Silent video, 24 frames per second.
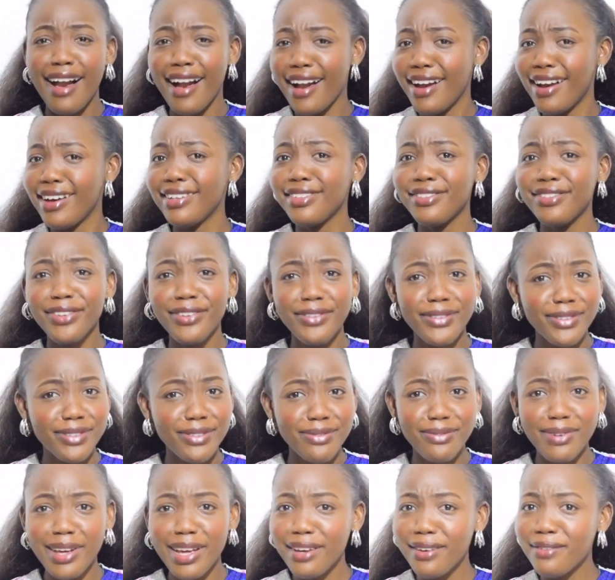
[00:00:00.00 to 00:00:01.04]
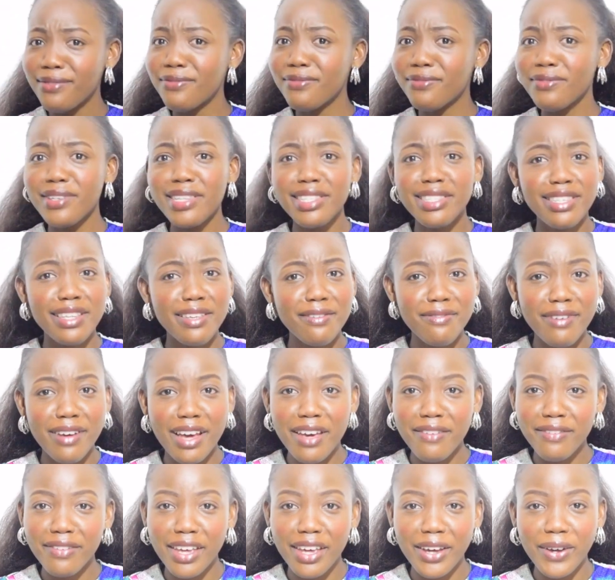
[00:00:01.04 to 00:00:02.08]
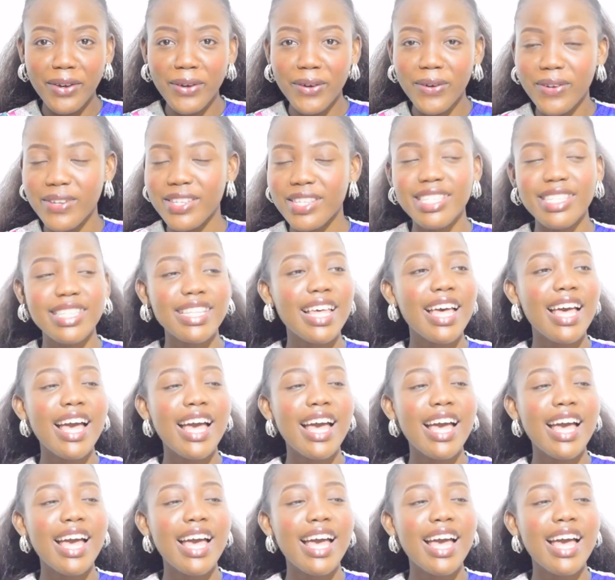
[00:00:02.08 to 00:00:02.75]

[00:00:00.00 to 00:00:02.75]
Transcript: I know it's a 5-year course.